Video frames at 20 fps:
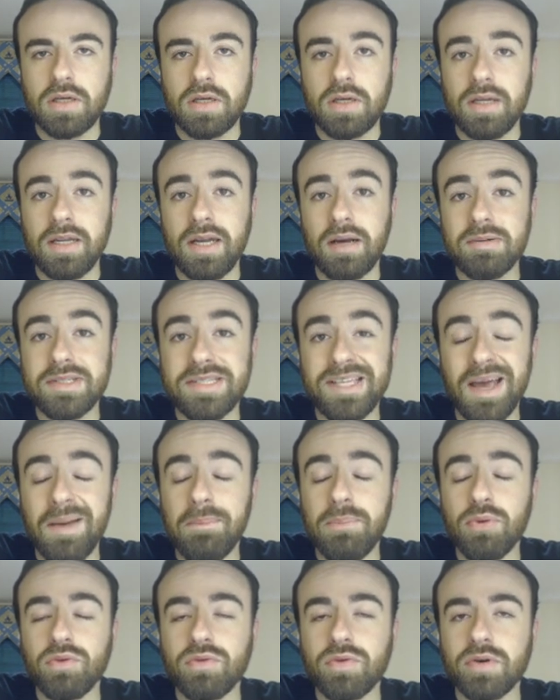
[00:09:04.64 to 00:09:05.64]
Now,
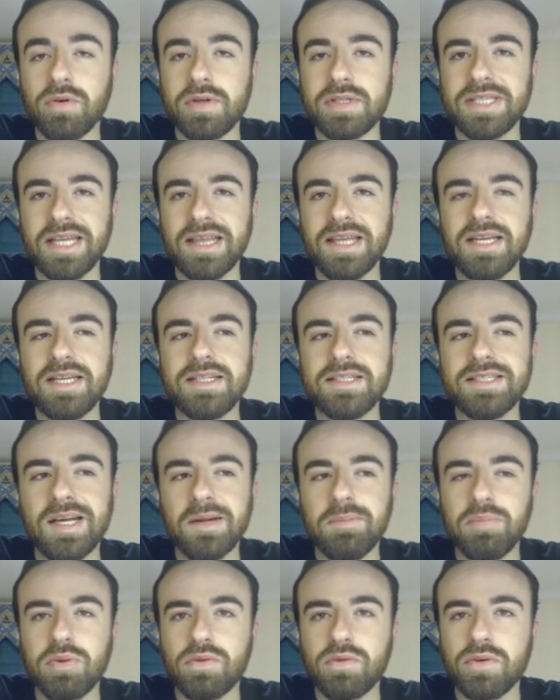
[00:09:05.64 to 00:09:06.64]
Temple Ruins. I think
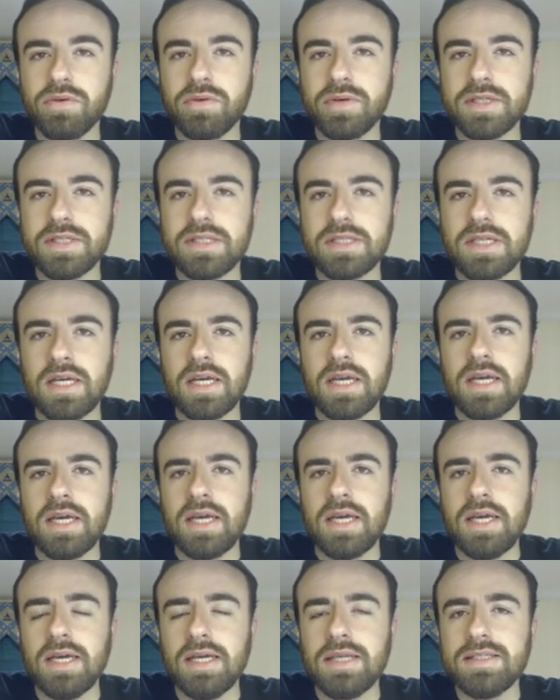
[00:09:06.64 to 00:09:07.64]
Temple Ruins
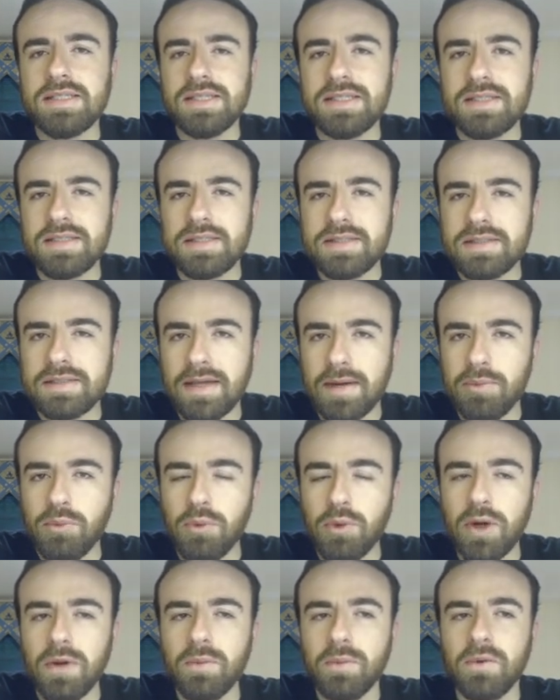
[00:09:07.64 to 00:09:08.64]
is a
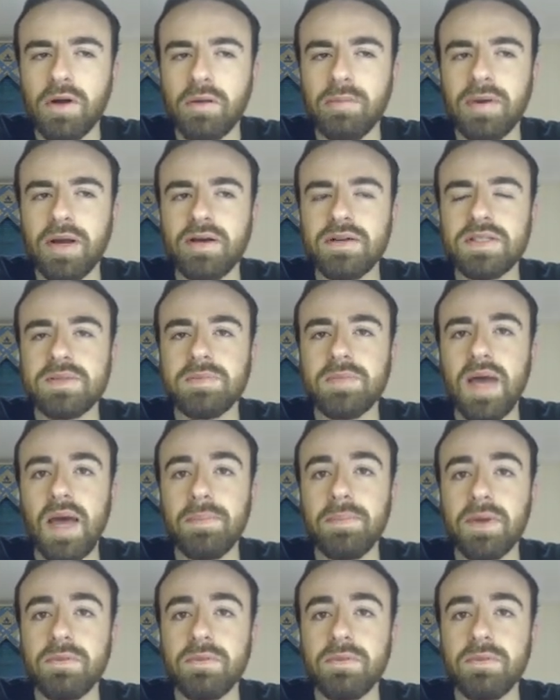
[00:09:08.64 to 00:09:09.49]
somewhat well-balanced map.